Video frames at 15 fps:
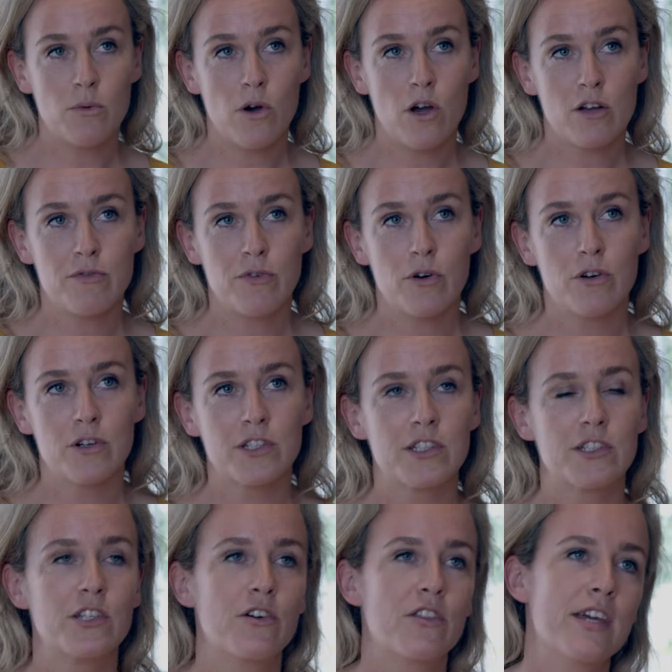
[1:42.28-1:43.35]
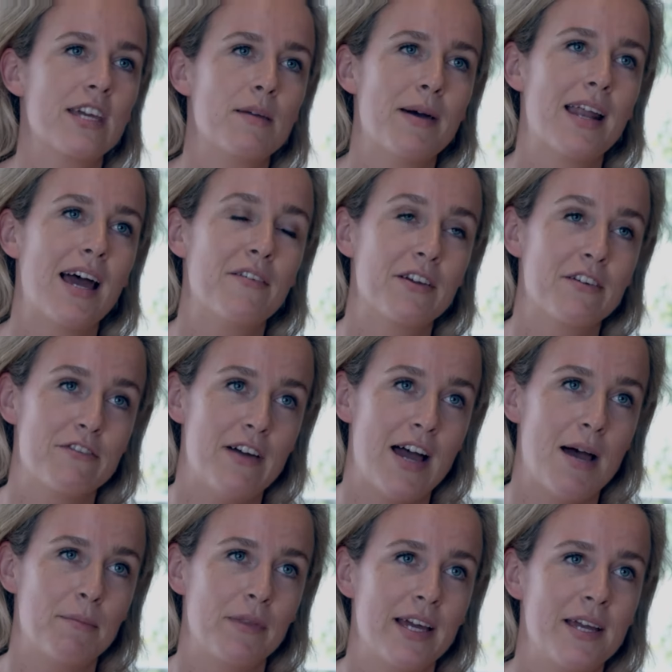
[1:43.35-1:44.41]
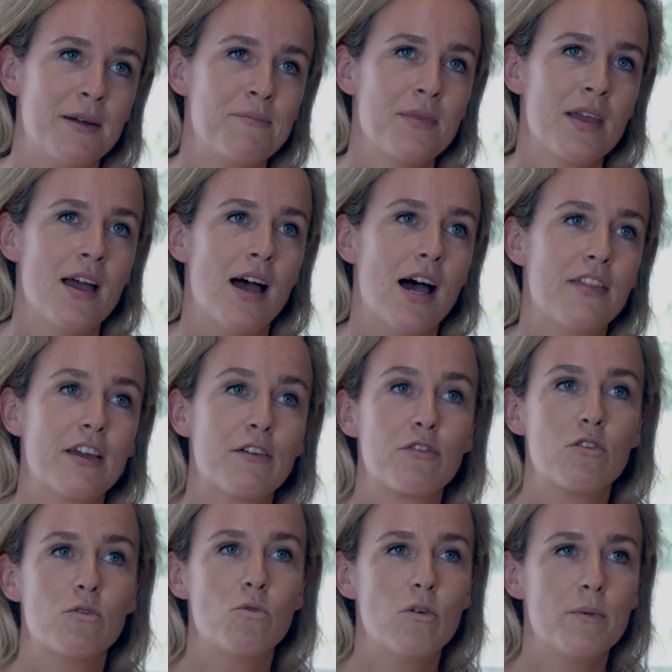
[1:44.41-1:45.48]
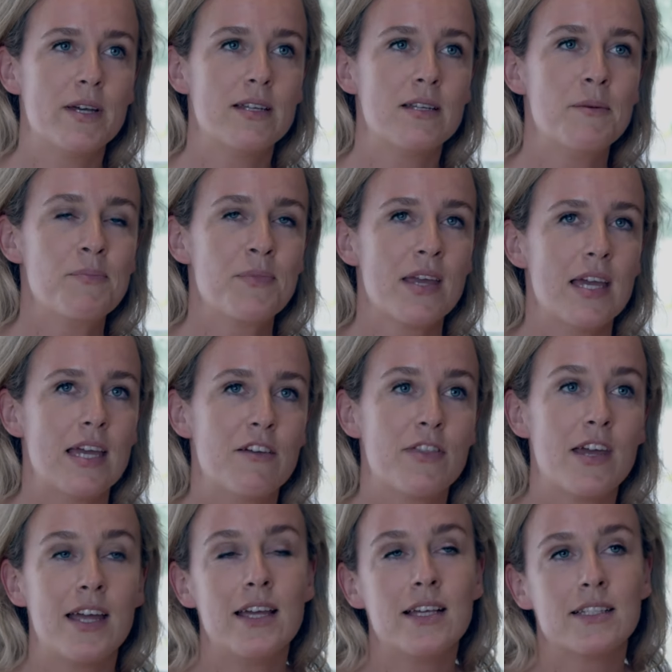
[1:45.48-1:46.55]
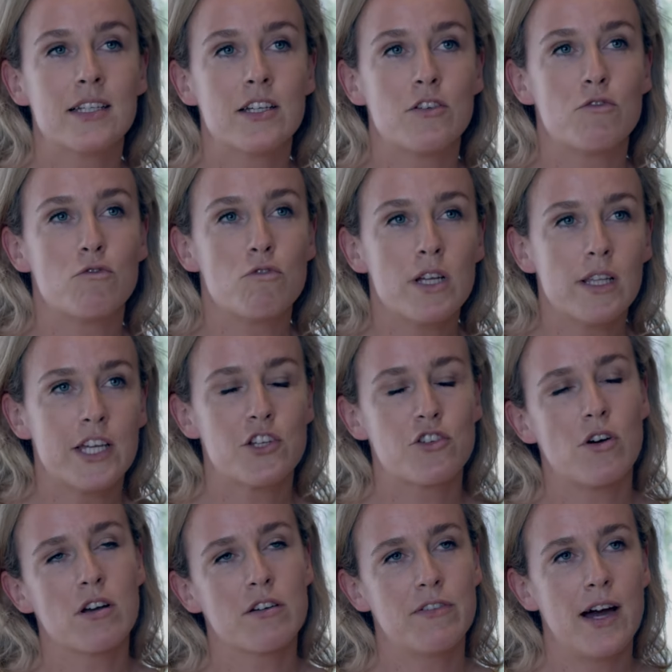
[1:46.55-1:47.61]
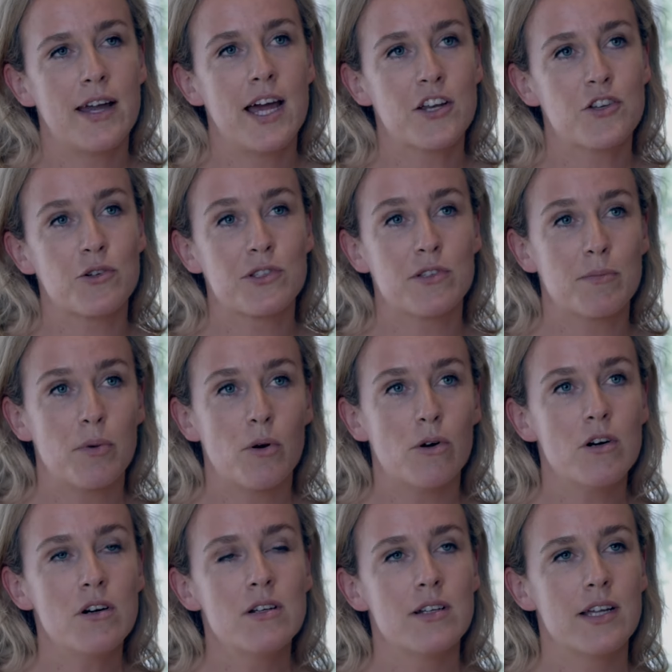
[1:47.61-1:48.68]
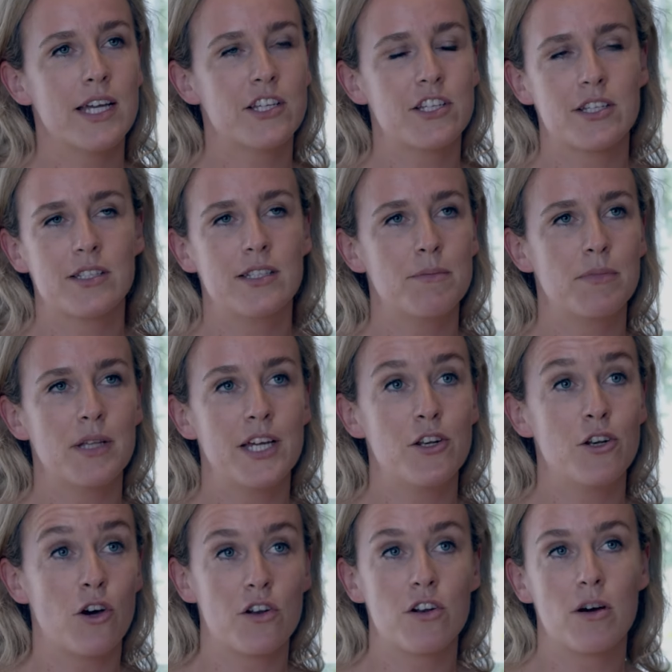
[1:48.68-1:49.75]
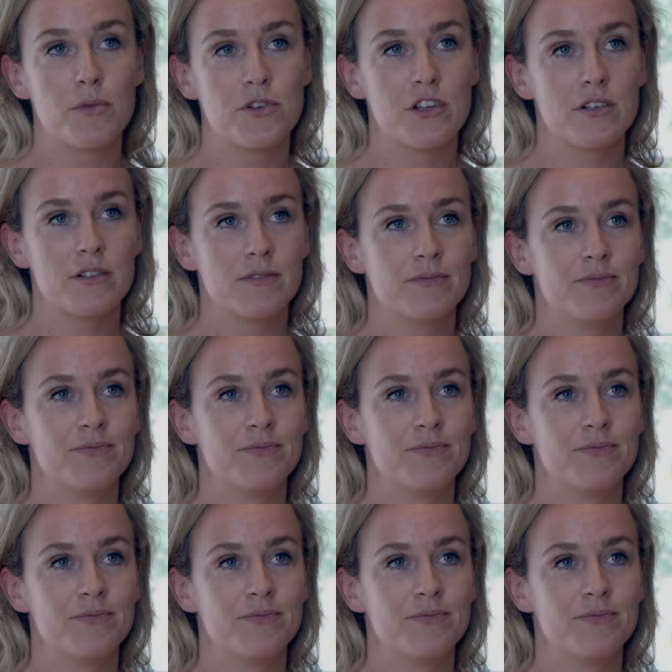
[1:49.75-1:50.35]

the workforce, you're thinking about having a family. I think for a woman, if there isn't really strong financial support, it's just simply not an option.